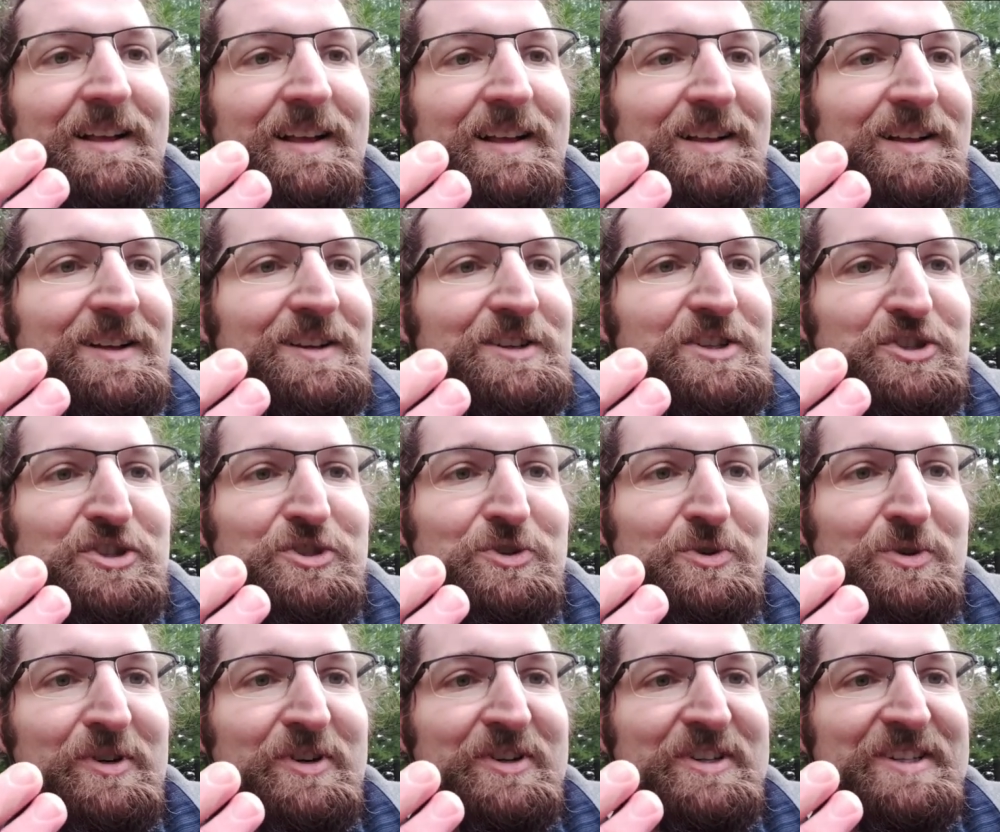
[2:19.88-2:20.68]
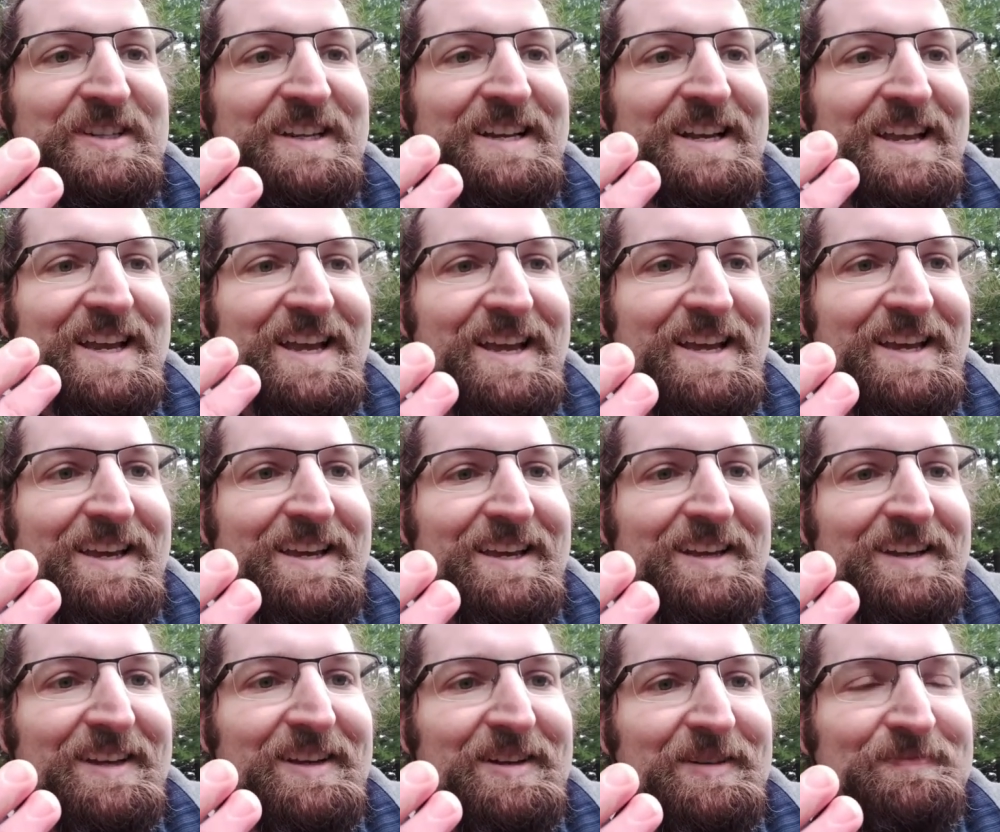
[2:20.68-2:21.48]
A short
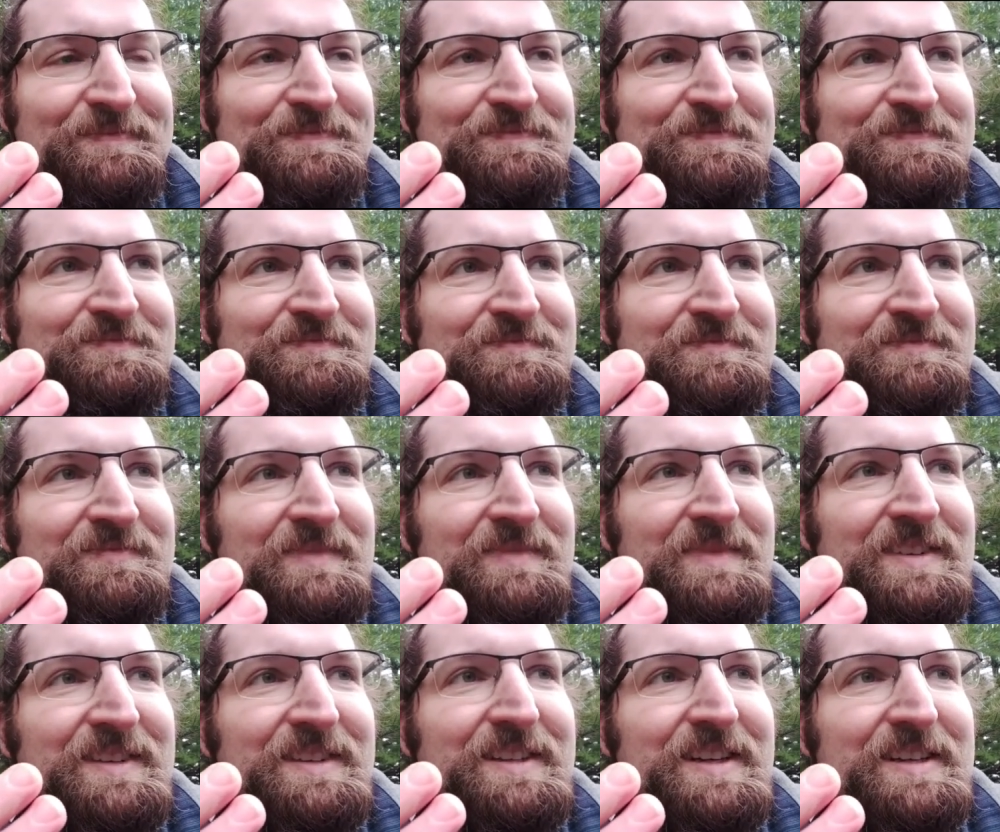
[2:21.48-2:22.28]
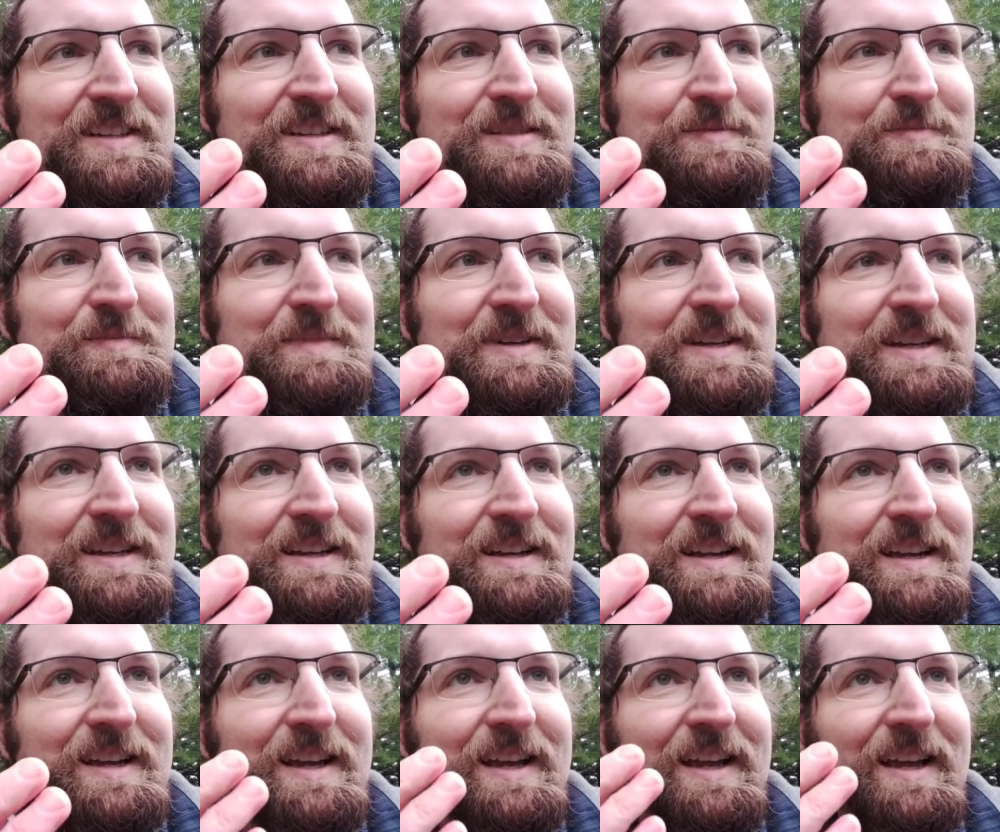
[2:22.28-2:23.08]
A doesn't mean
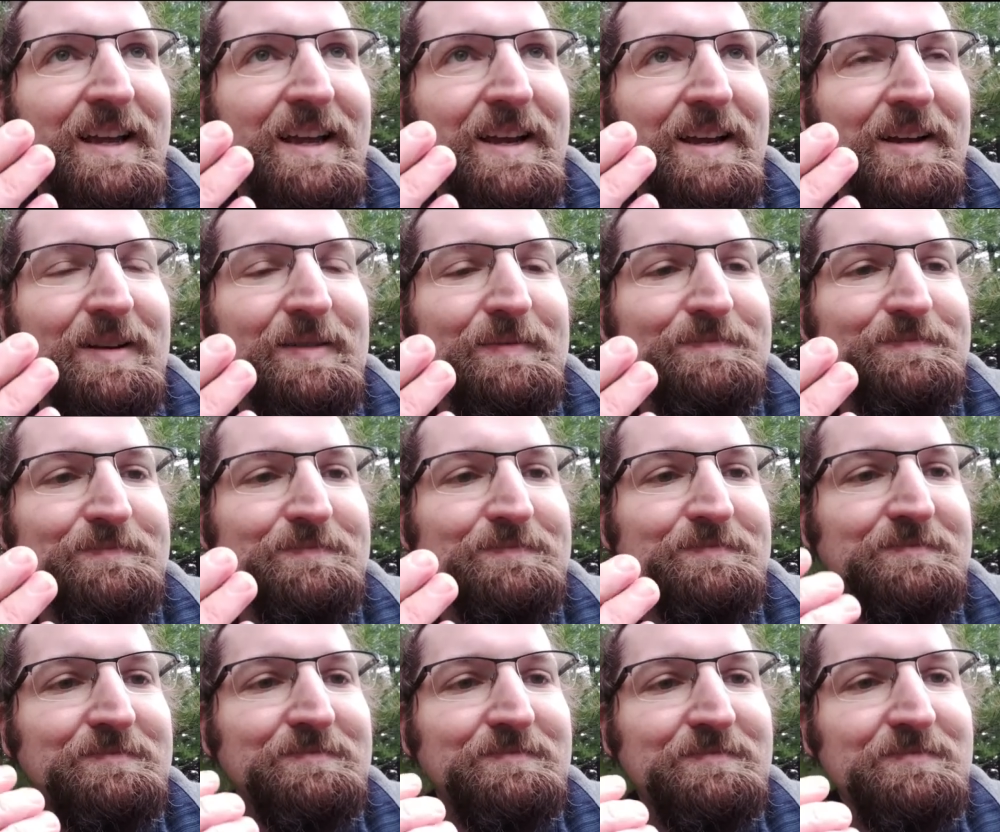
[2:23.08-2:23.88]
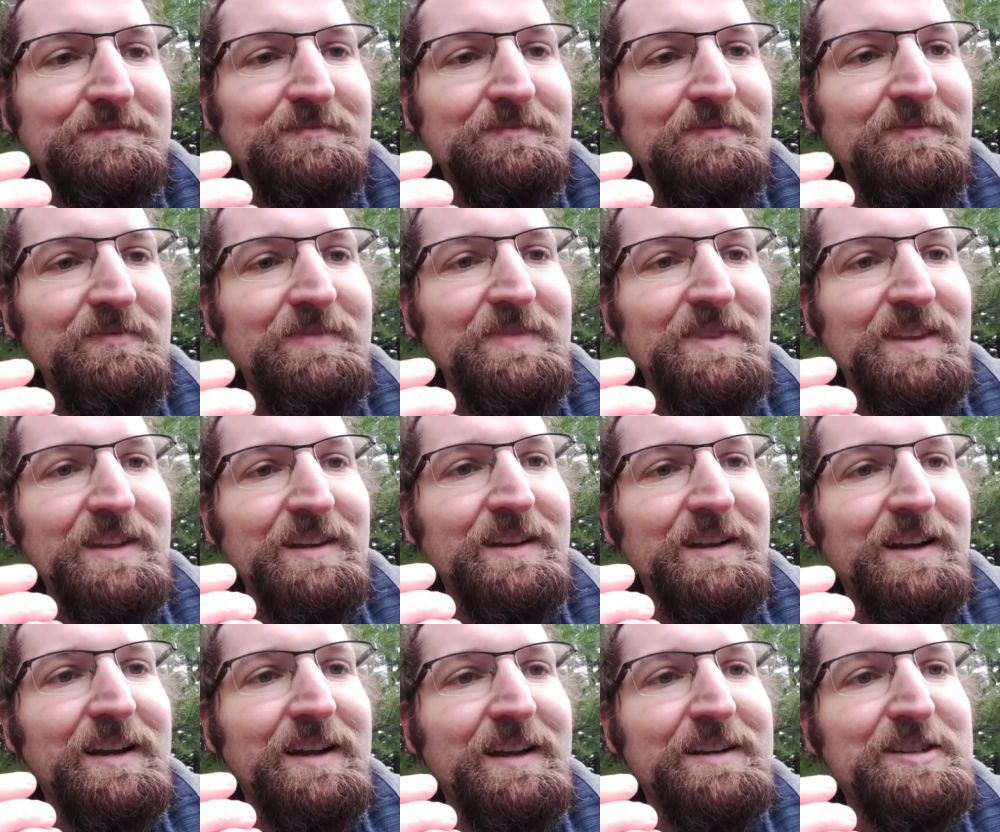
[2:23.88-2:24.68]
I.
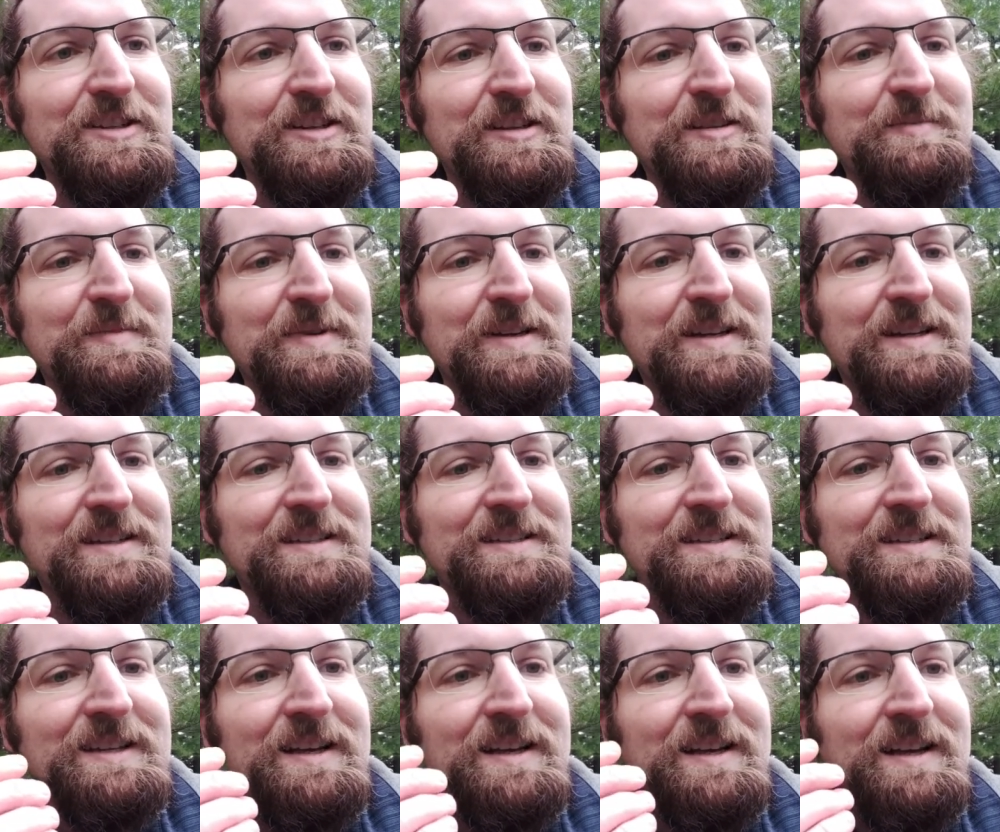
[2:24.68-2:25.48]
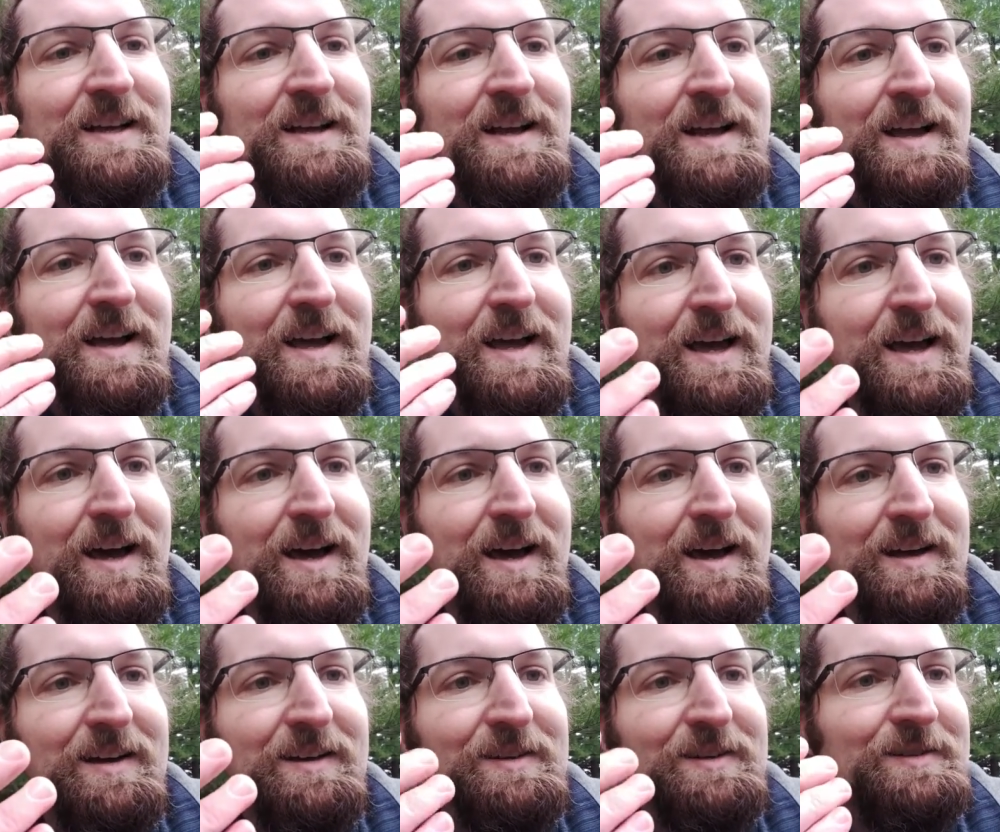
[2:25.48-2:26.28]
It actually means
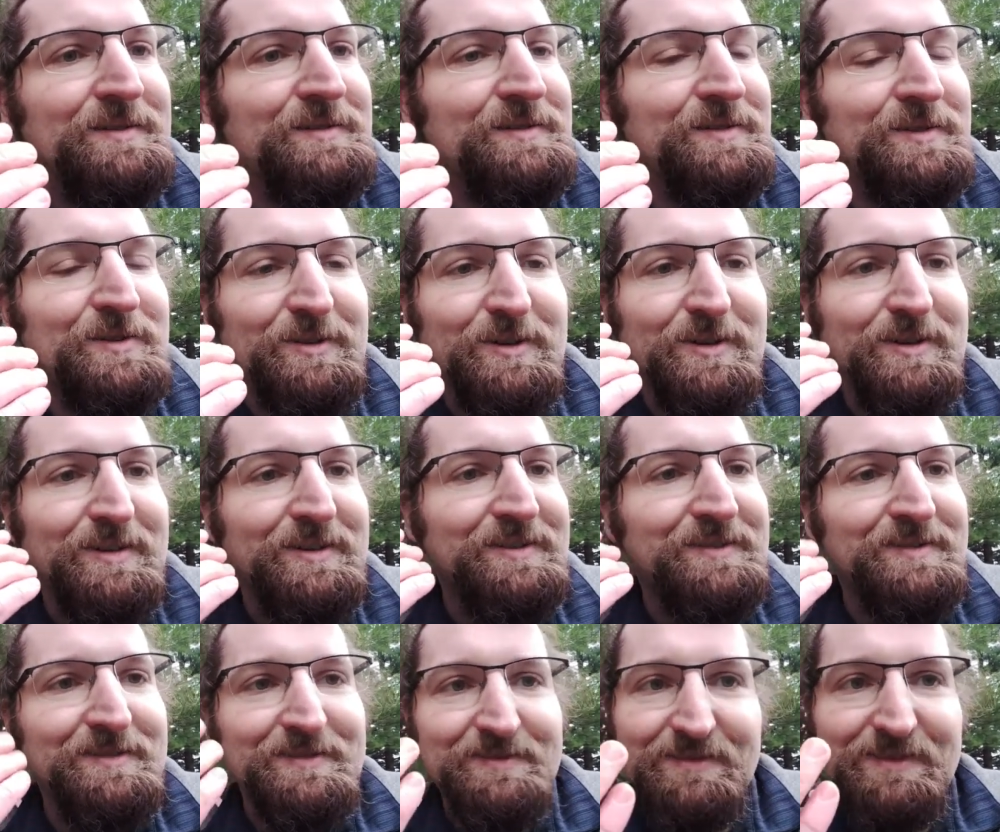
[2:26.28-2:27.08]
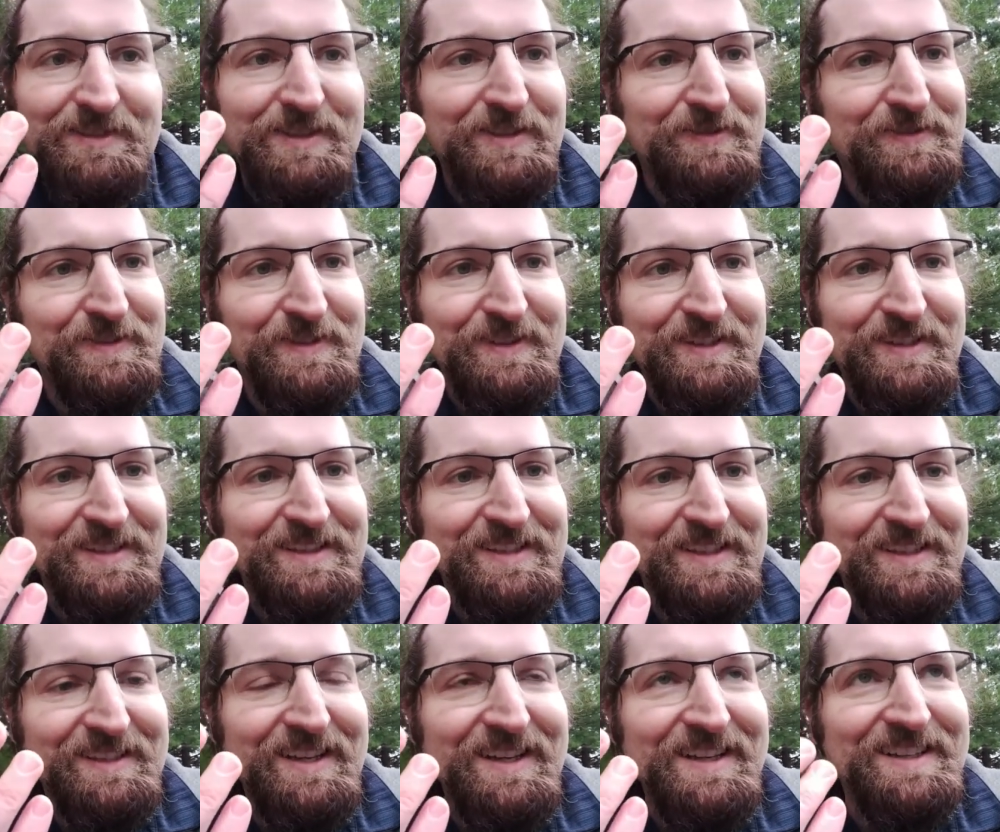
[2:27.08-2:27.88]
ah, or different things
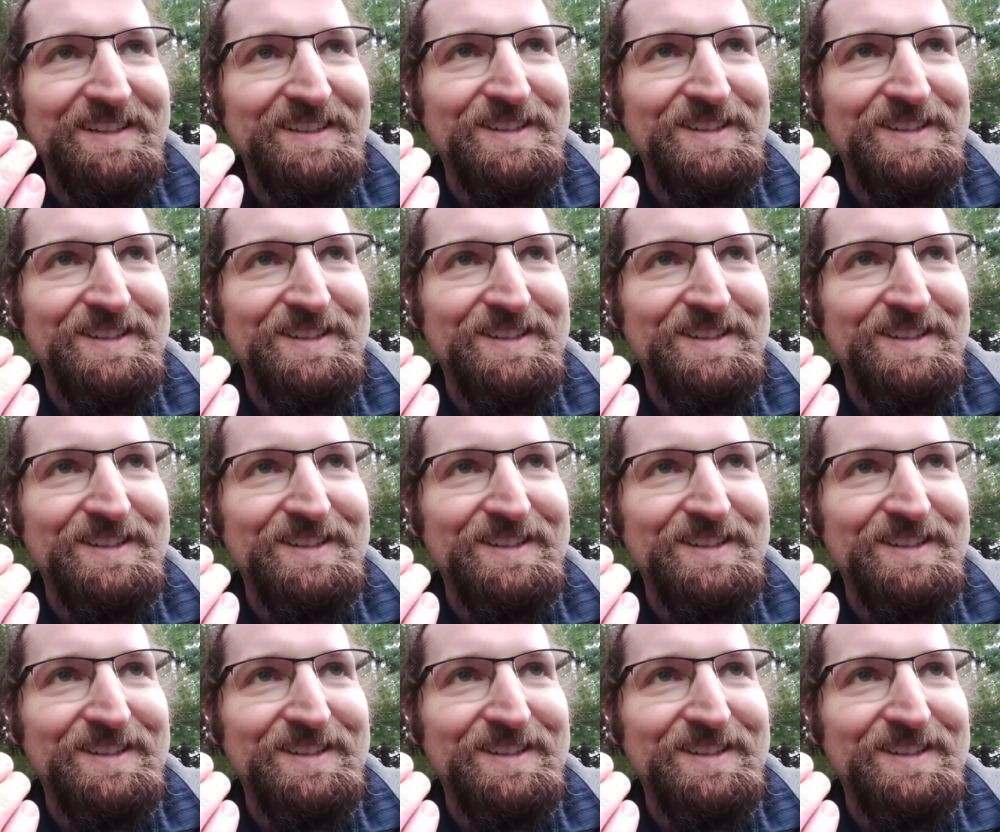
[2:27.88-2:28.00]
like that.